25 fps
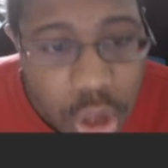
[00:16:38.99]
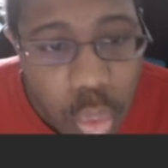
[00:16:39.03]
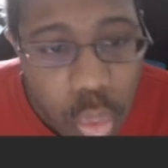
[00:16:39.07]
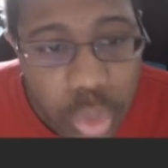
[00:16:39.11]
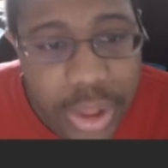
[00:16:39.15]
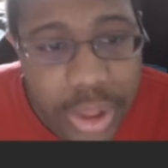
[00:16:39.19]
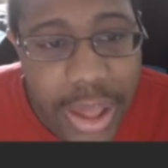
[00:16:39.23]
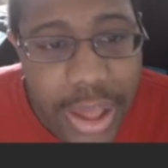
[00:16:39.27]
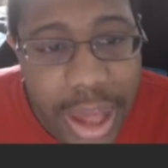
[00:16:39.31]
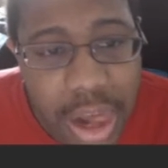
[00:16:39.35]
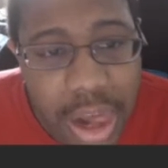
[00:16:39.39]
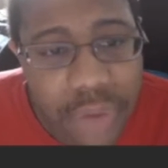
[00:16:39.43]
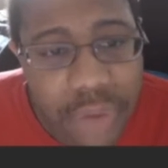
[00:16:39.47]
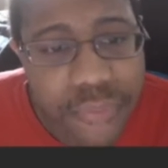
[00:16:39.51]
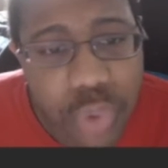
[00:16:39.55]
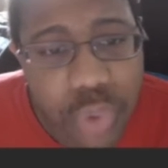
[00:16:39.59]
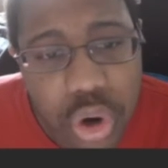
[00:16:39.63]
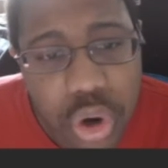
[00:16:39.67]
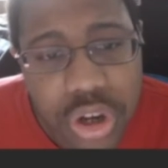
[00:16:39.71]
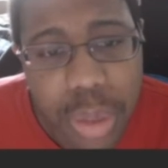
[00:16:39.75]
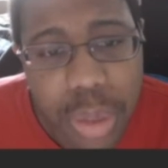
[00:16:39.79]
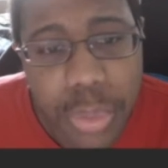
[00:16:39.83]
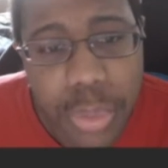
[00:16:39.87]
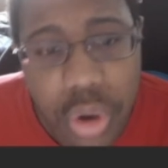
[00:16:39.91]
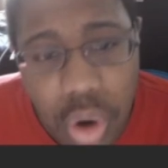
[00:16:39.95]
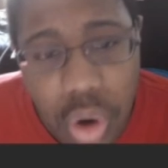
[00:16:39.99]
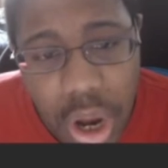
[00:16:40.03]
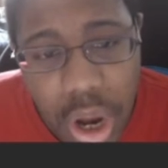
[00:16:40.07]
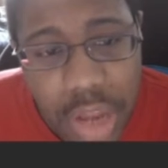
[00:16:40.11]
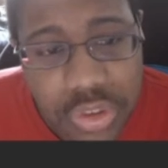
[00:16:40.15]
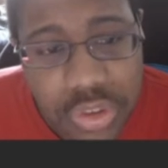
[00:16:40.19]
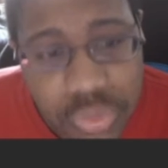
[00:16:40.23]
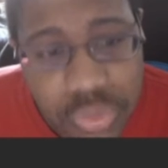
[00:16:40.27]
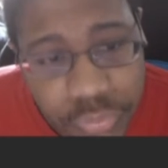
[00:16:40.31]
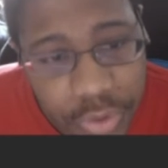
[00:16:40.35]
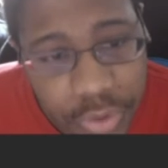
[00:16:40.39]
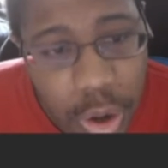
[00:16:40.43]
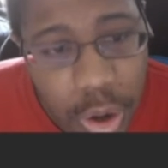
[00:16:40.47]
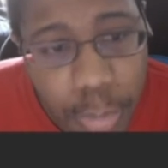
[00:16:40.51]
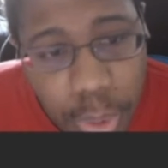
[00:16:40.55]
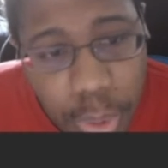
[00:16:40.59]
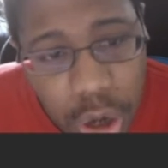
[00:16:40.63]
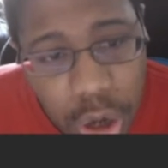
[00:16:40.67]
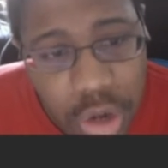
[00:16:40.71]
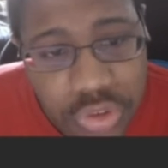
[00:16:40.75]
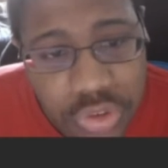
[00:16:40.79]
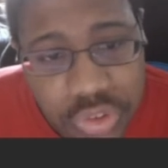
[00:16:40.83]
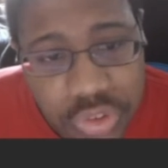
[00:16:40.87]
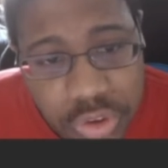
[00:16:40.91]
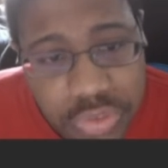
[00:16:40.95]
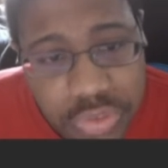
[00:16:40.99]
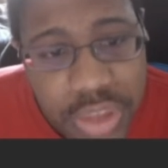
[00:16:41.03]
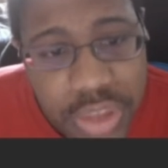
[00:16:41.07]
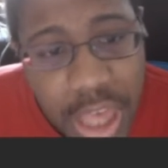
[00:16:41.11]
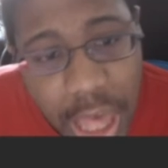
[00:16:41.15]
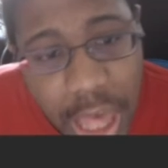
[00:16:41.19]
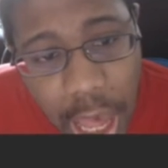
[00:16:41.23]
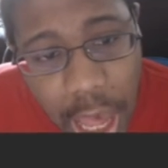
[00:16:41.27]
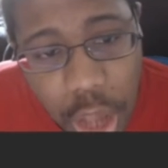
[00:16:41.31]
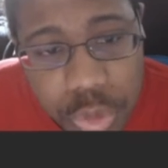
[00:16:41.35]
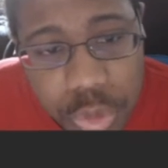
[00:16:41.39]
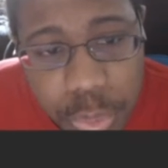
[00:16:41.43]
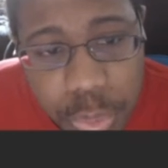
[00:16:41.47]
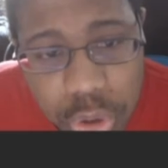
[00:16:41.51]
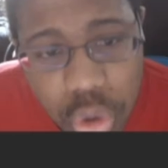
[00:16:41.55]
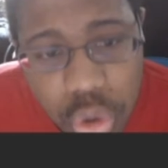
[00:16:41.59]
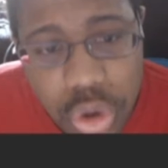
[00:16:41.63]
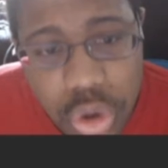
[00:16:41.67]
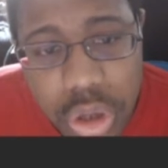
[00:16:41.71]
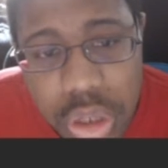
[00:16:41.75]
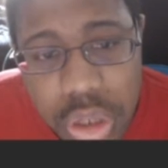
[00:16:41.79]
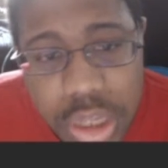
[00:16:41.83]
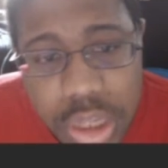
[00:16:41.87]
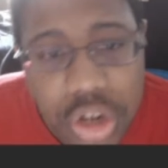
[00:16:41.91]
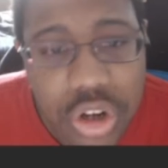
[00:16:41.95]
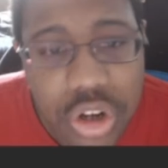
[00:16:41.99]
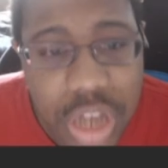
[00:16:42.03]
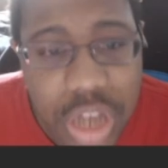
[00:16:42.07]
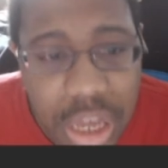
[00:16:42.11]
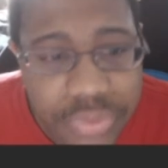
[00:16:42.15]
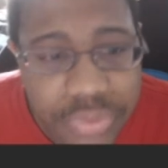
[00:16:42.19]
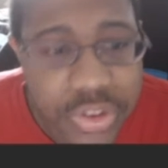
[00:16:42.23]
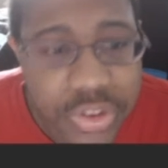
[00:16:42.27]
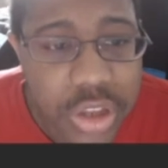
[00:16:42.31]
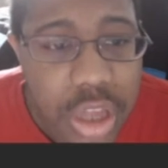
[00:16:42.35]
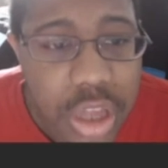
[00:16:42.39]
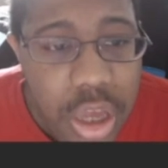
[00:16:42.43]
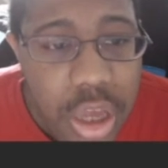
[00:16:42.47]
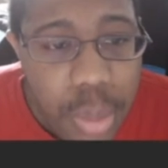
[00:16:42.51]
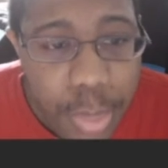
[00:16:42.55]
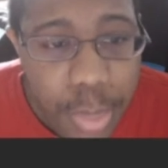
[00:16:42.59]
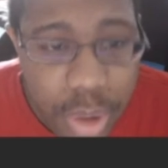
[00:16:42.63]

"We can't afford Democrats' failed policies," House Minority Leader Kevin